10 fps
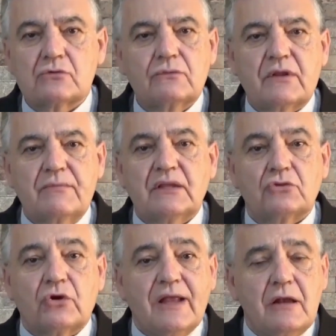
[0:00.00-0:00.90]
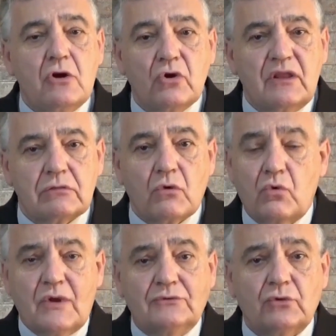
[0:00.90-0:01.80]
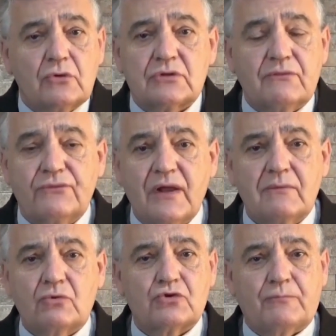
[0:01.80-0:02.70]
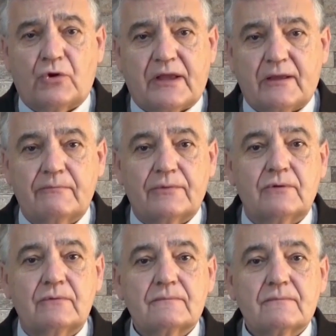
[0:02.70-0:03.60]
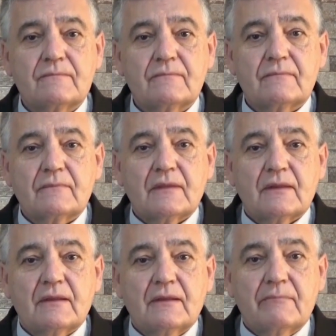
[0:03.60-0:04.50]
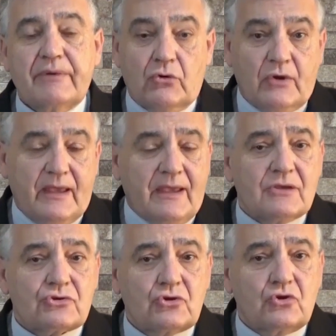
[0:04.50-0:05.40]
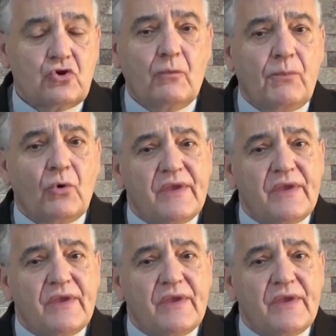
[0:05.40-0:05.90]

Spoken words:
but love in imitation of him who died on a cross, not to love